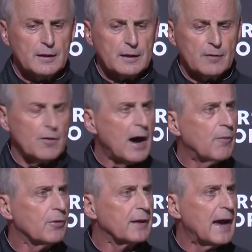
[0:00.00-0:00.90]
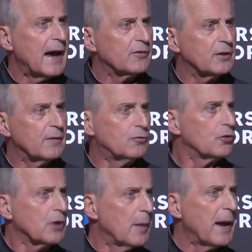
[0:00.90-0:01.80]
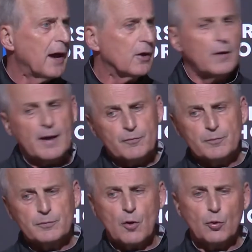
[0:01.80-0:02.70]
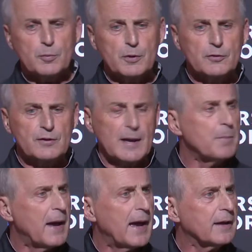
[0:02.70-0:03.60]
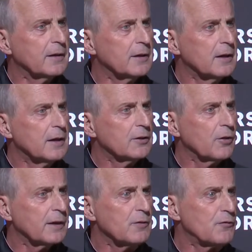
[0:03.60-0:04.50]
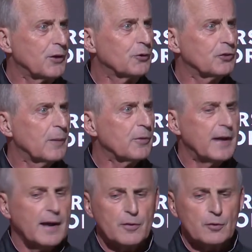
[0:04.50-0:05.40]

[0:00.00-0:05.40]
involved with the guys that have just come out, or I've told them to step back and until they can figure something out.